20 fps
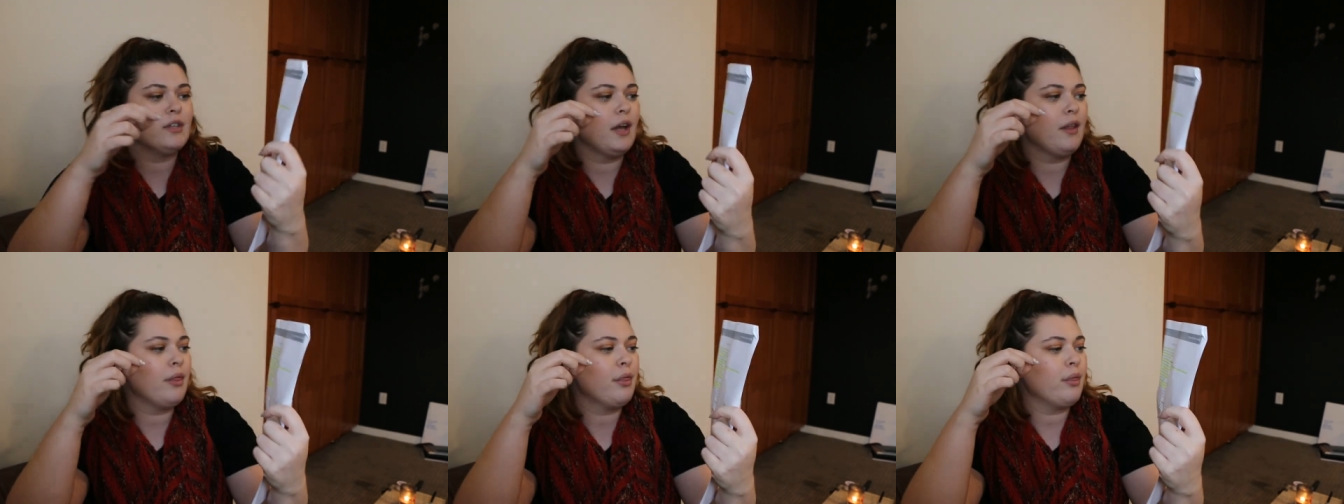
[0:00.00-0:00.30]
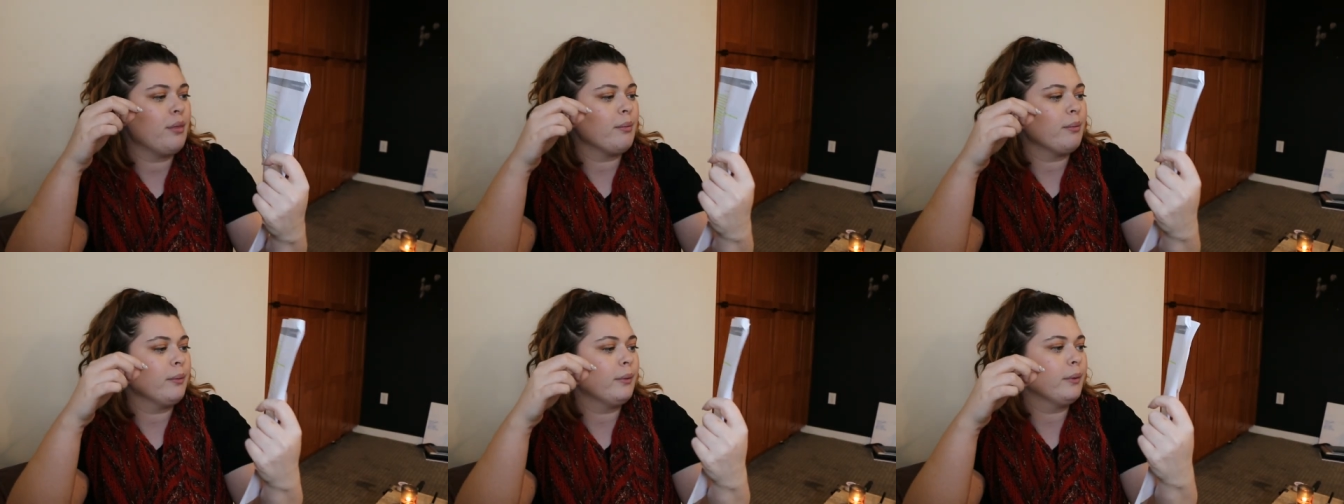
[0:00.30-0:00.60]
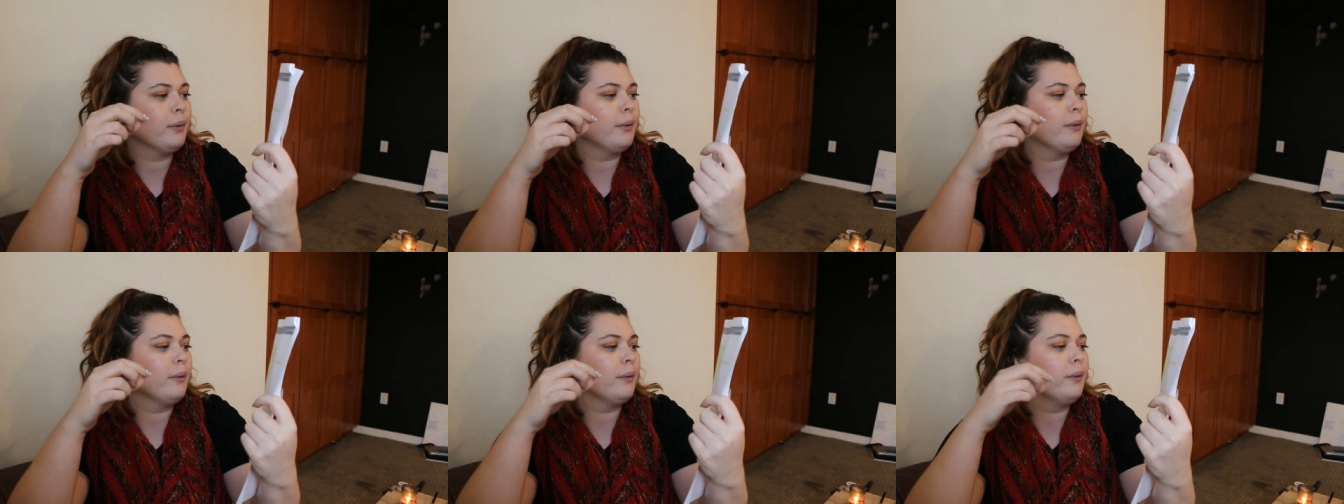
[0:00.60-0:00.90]
done
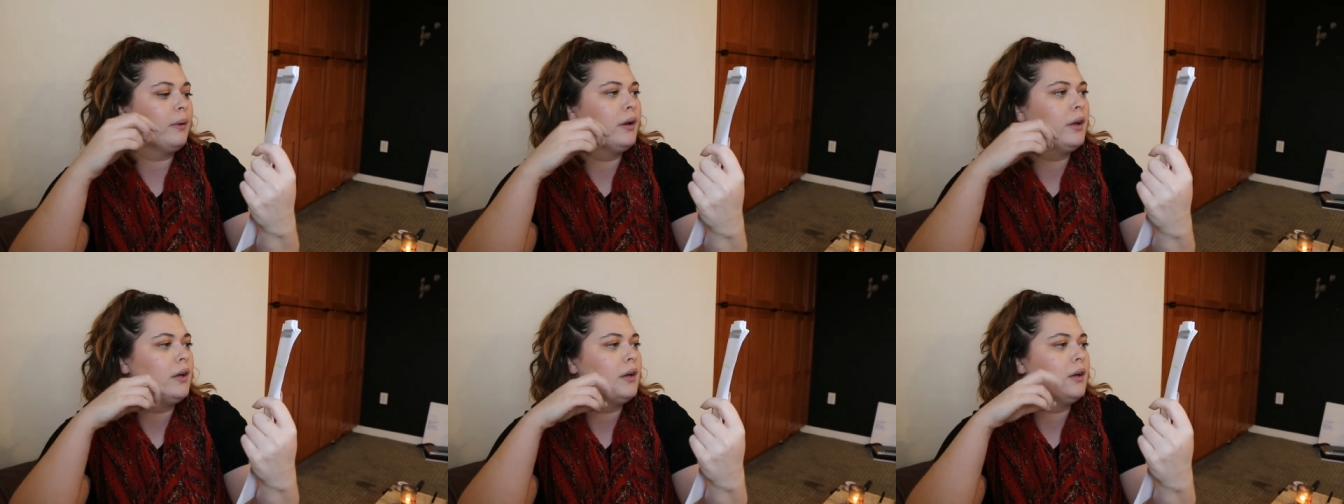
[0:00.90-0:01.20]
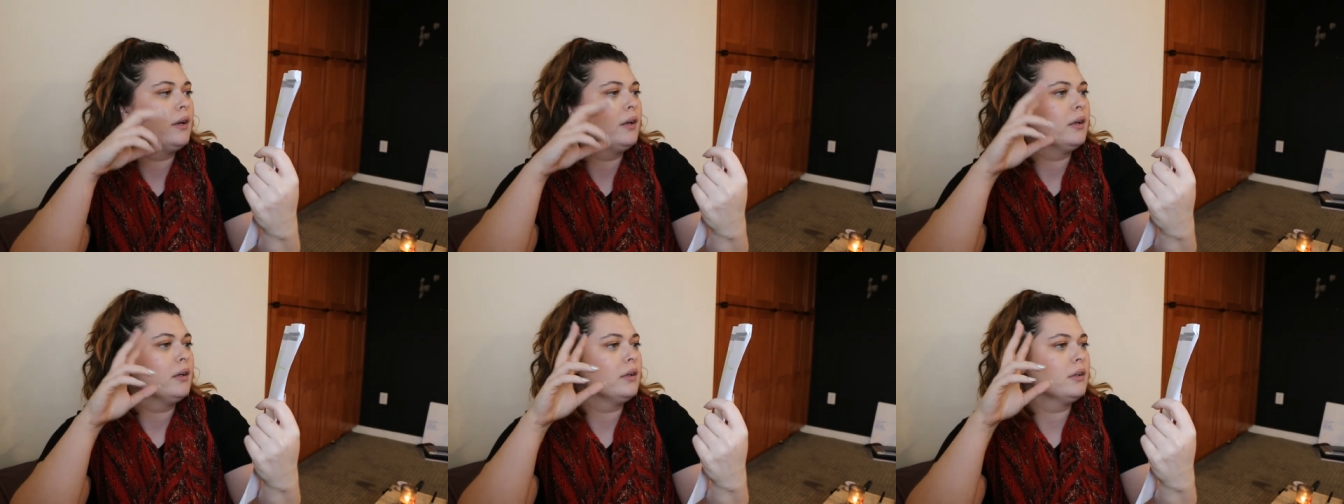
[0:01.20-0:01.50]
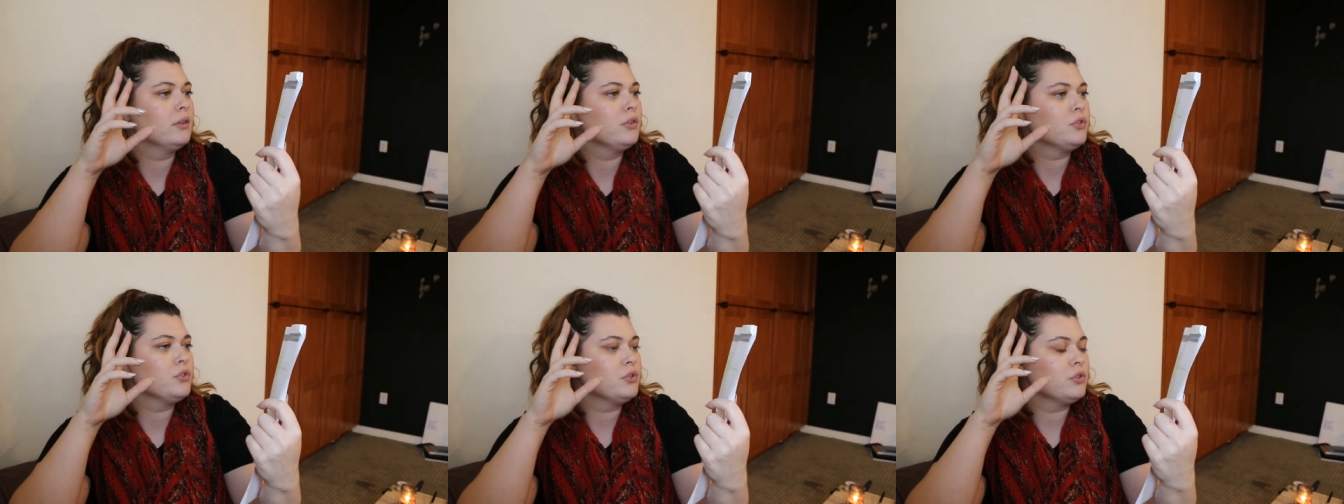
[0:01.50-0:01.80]
through
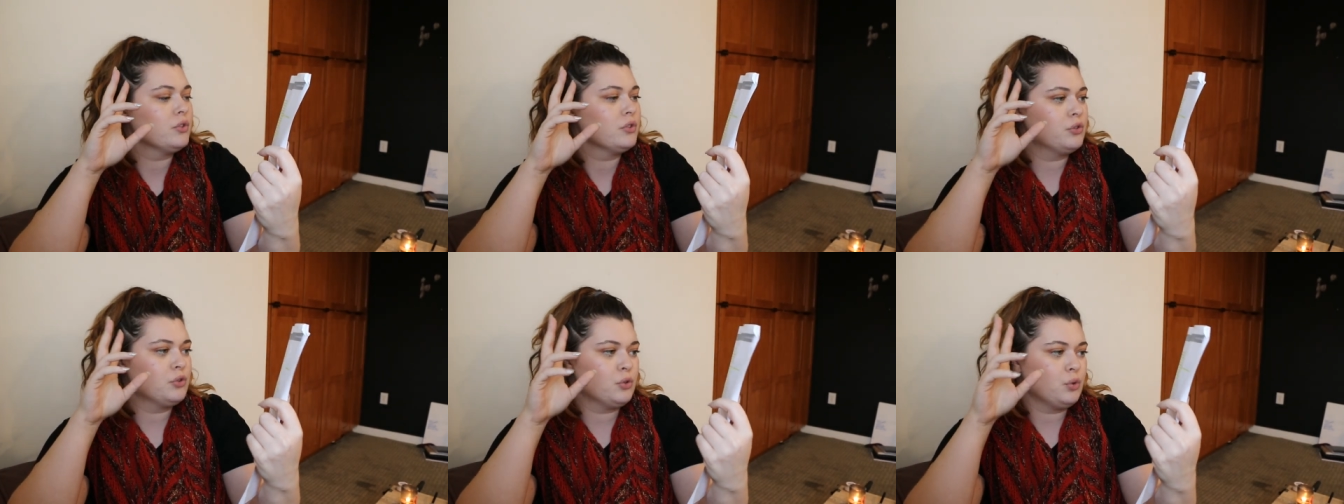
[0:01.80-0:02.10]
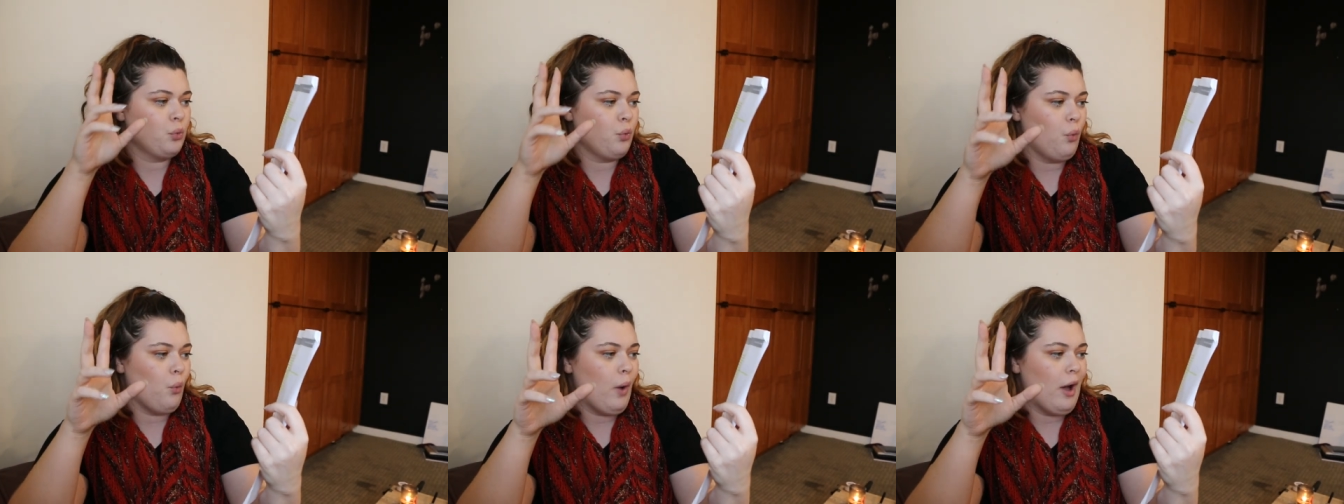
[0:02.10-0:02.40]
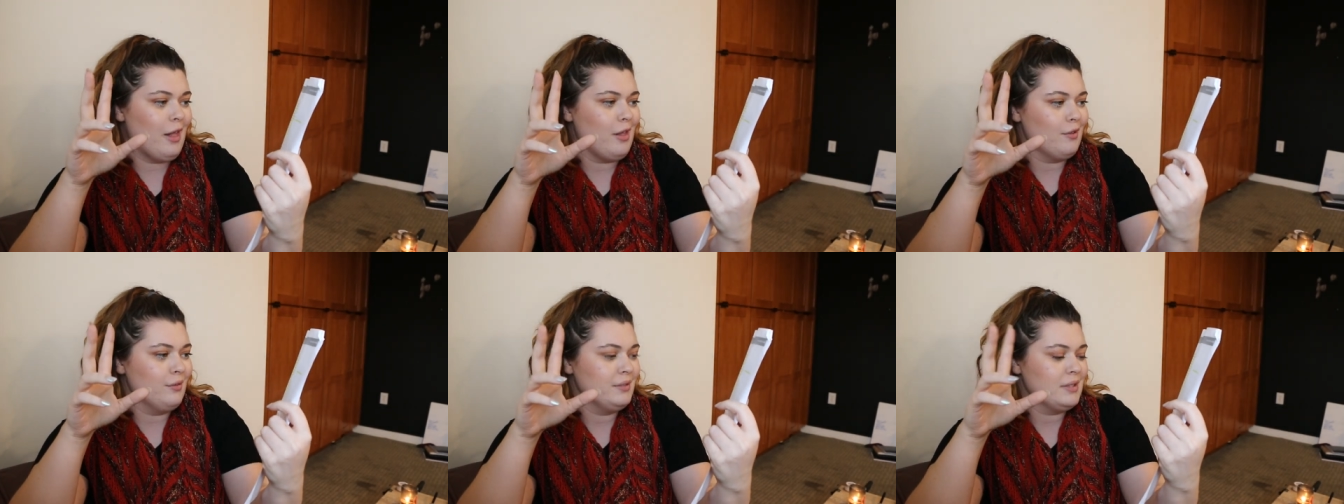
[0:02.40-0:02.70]

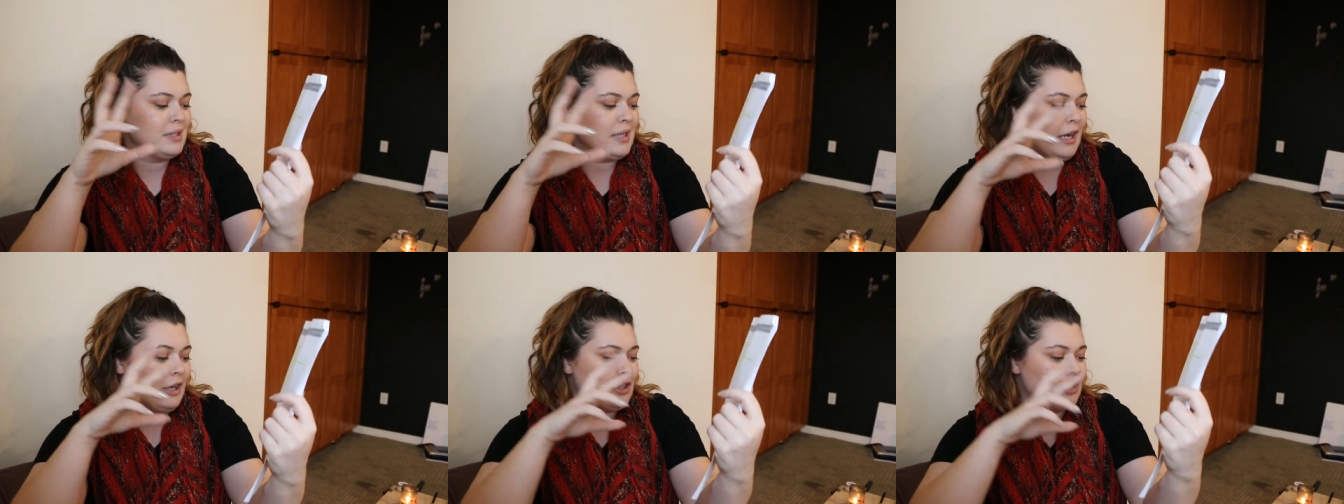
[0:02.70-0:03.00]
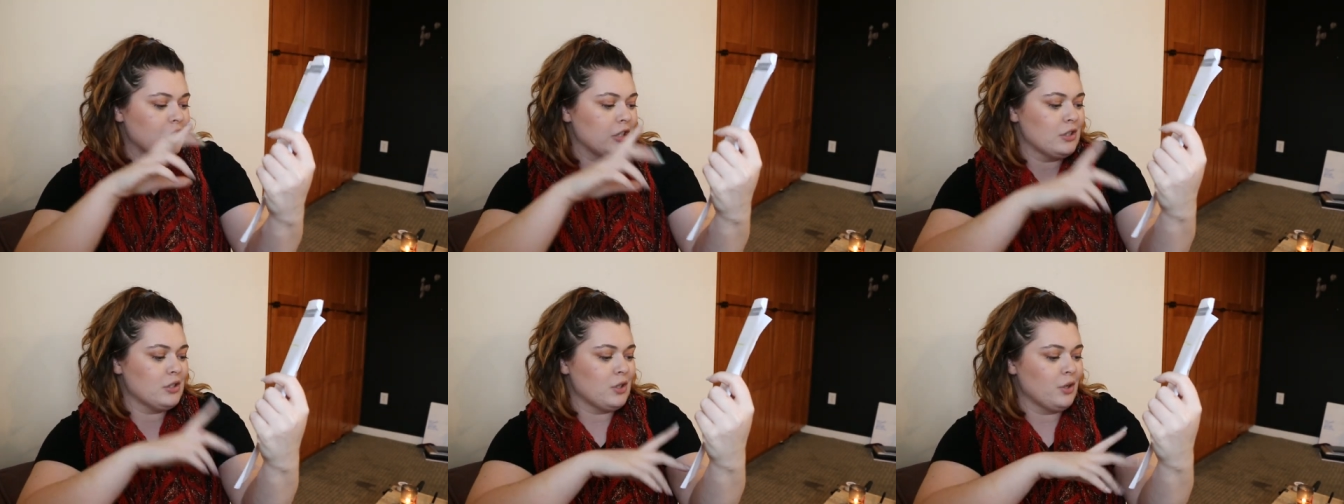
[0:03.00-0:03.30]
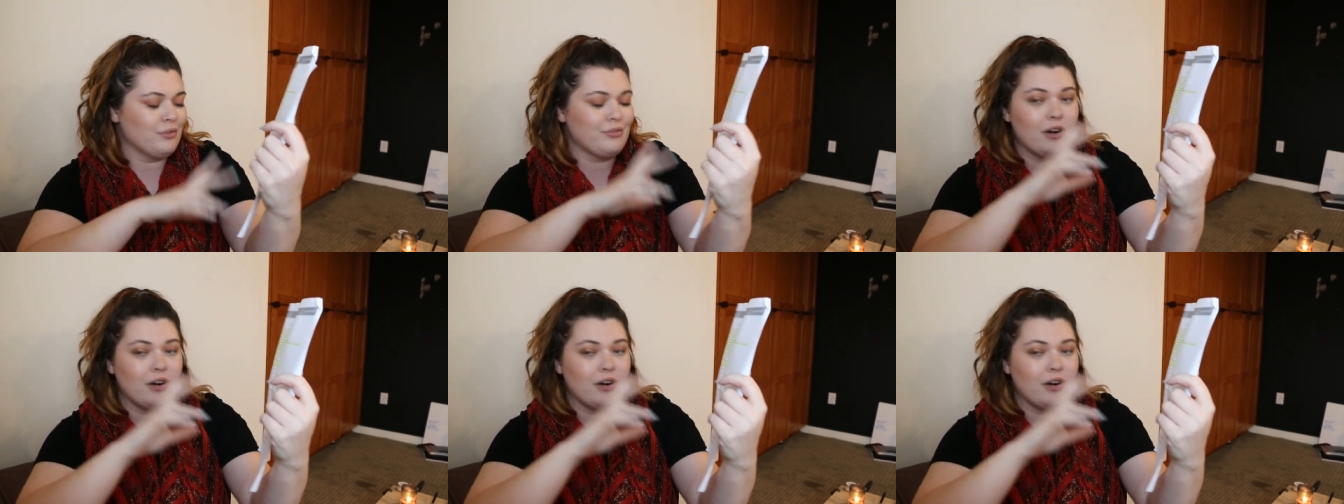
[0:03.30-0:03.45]
12 sections so